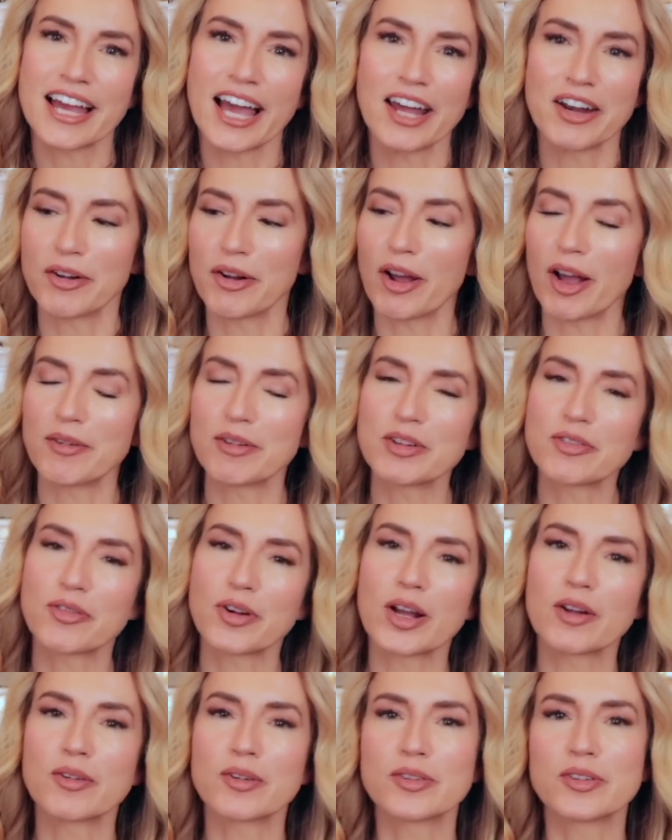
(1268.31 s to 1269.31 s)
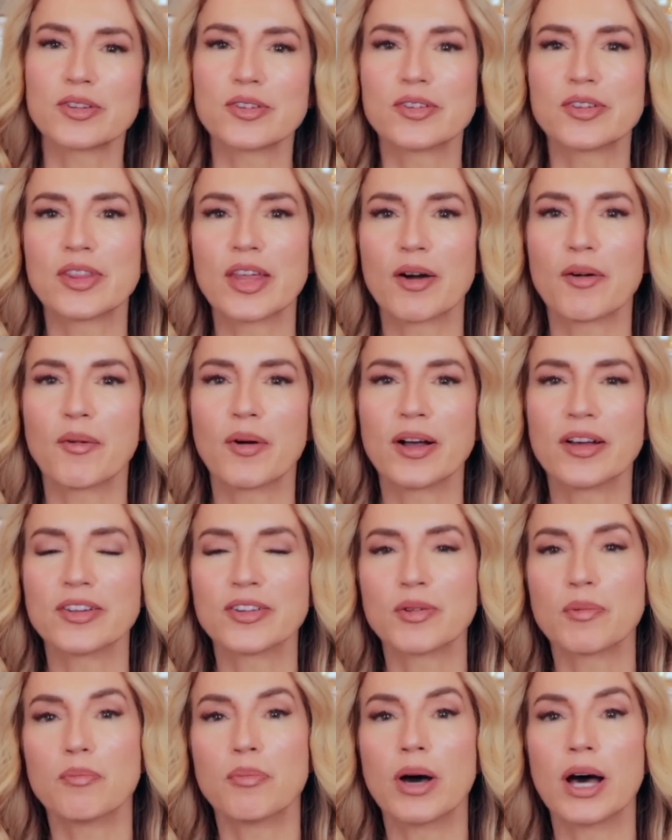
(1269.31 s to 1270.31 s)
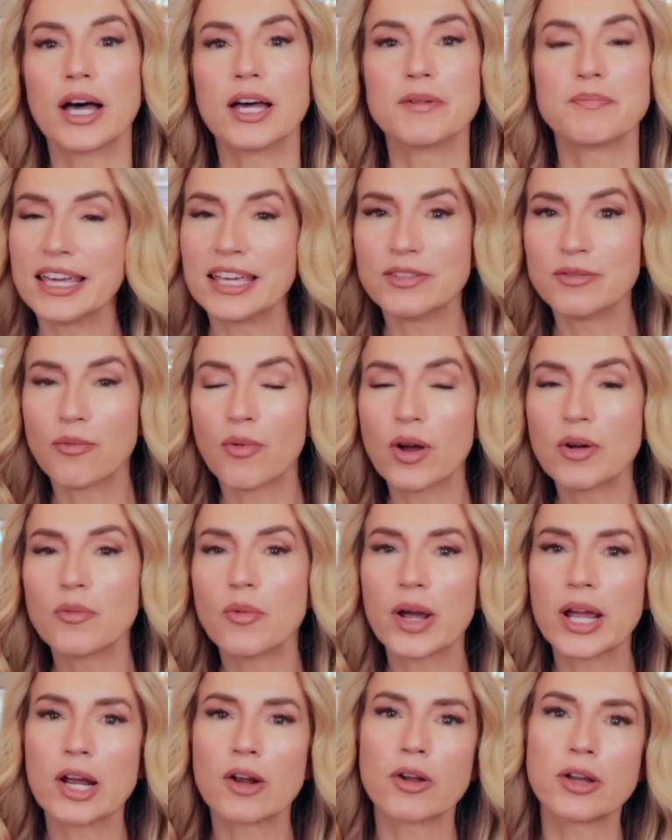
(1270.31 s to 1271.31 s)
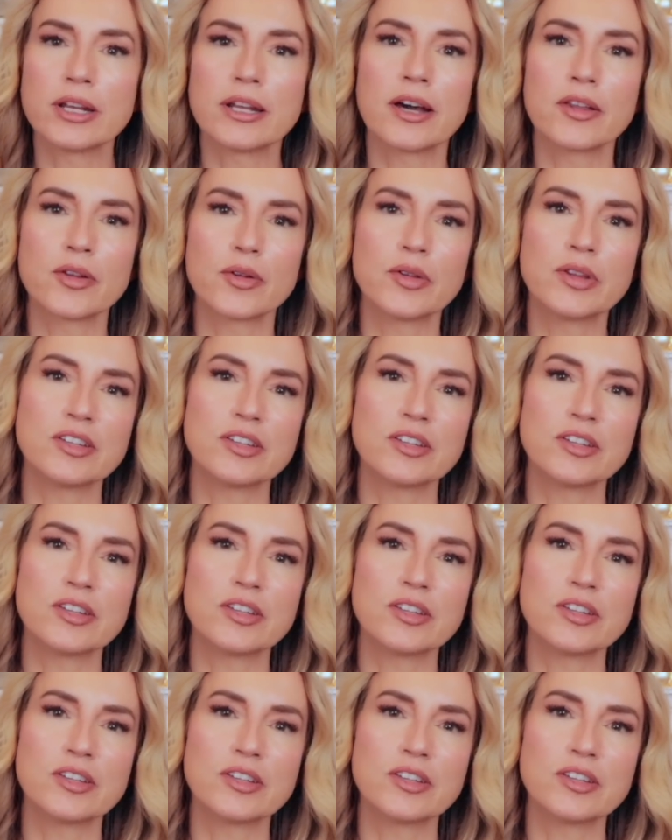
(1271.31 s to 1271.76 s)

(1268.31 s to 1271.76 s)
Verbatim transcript: I don't know how many fragrances that was, but in one way or another,